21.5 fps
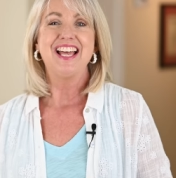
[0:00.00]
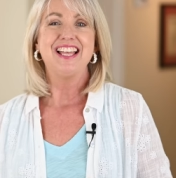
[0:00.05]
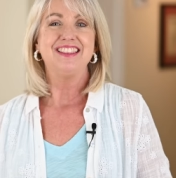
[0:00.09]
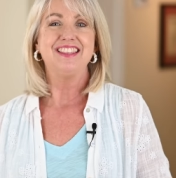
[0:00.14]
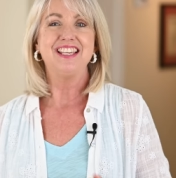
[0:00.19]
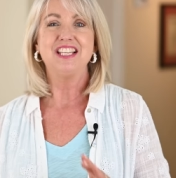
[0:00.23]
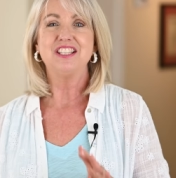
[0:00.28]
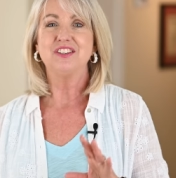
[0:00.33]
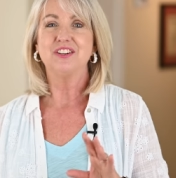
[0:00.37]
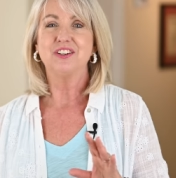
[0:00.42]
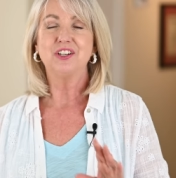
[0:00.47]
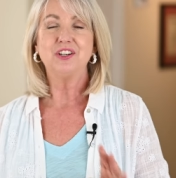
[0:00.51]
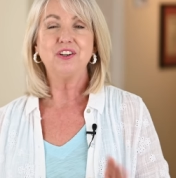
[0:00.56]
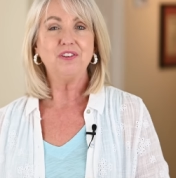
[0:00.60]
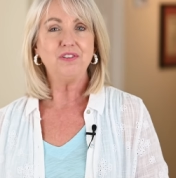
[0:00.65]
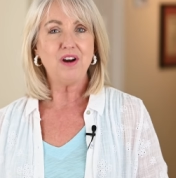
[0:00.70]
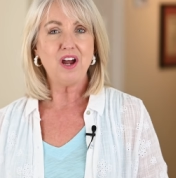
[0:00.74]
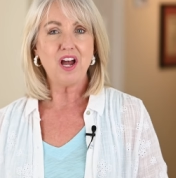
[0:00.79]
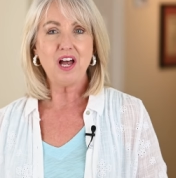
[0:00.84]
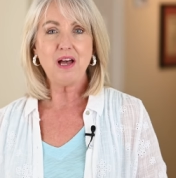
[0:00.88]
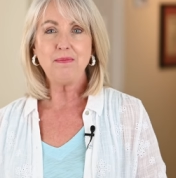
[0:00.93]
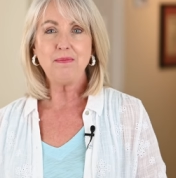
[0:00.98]
These are
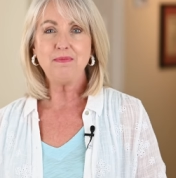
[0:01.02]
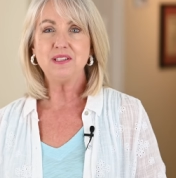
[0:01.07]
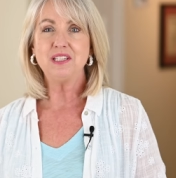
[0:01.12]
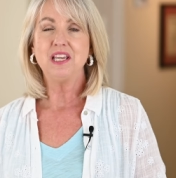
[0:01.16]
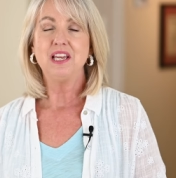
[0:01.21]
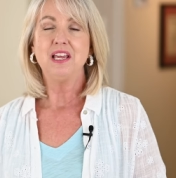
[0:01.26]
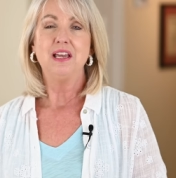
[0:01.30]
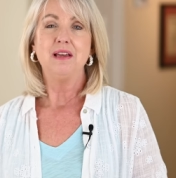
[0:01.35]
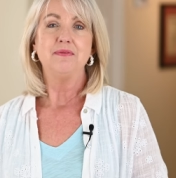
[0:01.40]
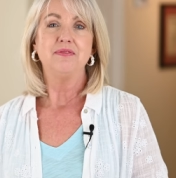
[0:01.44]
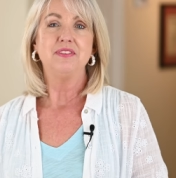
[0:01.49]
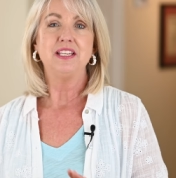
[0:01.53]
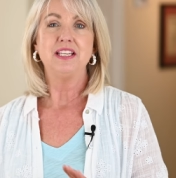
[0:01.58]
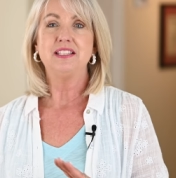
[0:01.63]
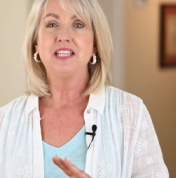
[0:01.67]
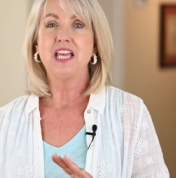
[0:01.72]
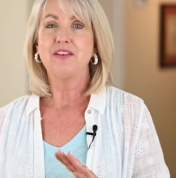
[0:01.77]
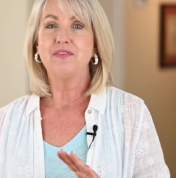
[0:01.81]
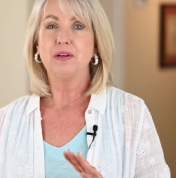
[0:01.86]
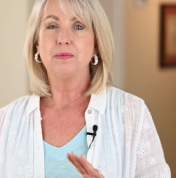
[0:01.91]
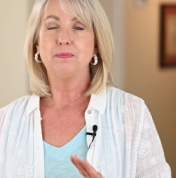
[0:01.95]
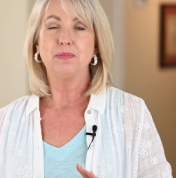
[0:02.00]
cropped. These
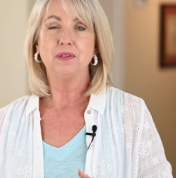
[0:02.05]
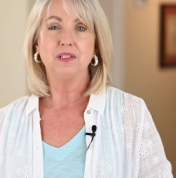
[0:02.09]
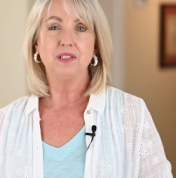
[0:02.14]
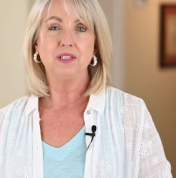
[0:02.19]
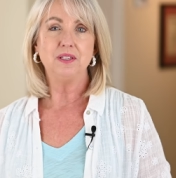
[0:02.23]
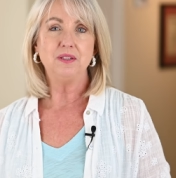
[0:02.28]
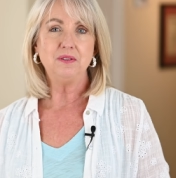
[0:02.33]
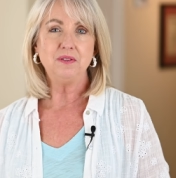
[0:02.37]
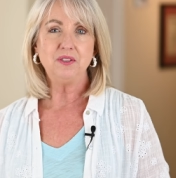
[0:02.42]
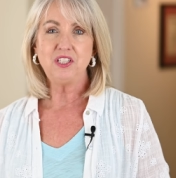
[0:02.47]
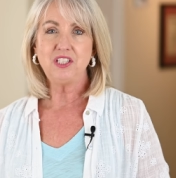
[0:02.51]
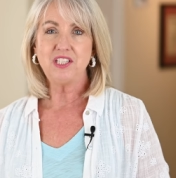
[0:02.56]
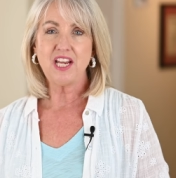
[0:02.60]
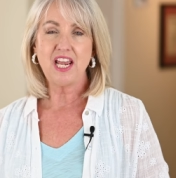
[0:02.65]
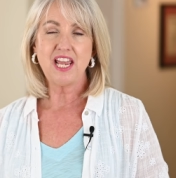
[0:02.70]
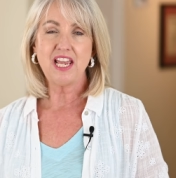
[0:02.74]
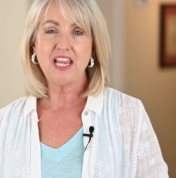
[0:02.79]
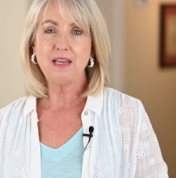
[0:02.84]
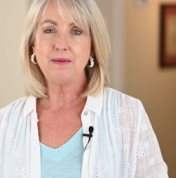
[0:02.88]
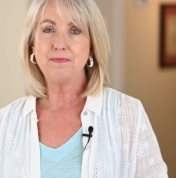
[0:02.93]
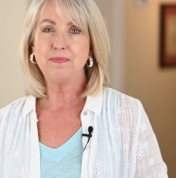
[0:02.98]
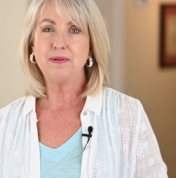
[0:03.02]
have a balloon
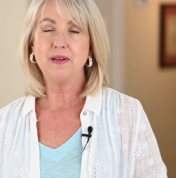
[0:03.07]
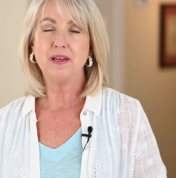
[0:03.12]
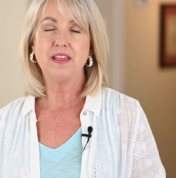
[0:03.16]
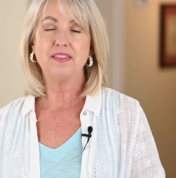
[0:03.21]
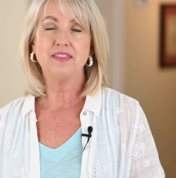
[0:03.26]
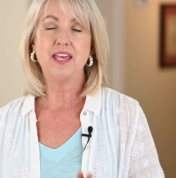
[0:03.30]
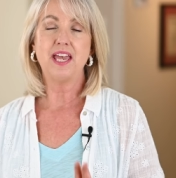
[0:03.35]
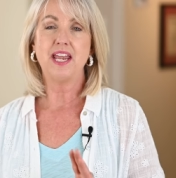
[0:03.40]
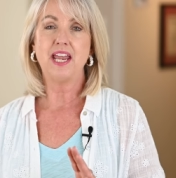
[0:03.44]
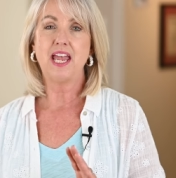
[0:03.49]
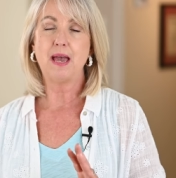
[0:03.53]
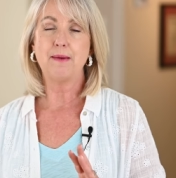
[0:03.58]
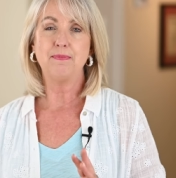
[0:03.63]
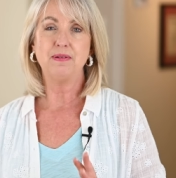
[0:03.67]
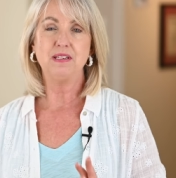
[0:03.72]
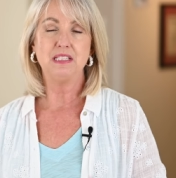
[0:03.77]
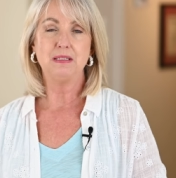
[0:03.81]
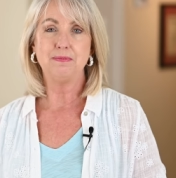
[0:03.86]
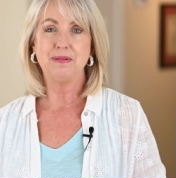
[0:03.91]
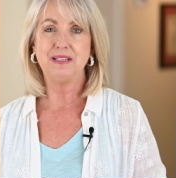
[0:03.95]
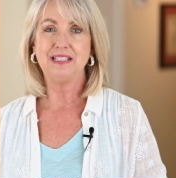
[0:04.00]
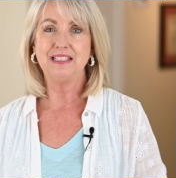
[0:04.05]
shape. They
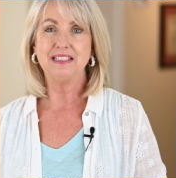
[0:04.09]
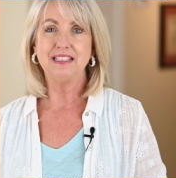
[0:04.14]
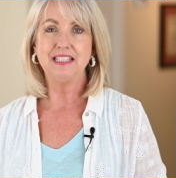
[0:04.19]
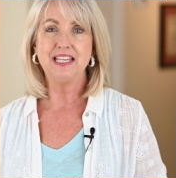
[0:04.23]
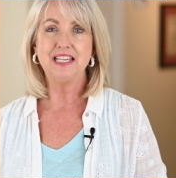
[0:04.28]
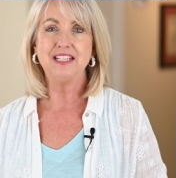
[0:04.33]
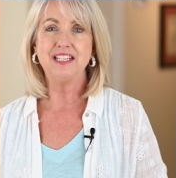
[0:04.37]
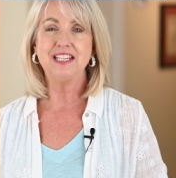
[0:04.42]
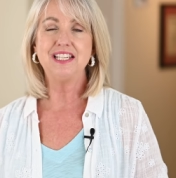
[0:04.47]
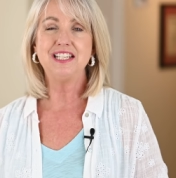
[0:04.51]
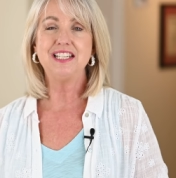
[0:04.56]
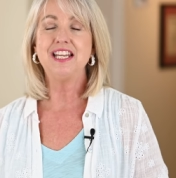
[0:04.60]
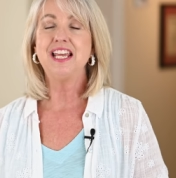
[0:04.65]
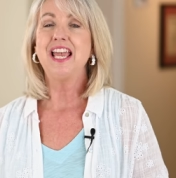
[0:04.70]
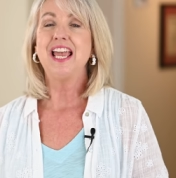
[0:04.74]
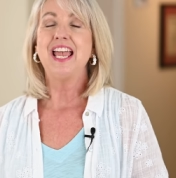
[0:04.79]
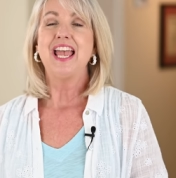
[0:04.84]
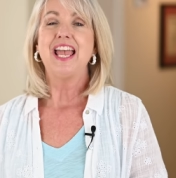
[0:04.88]
happen to be linen.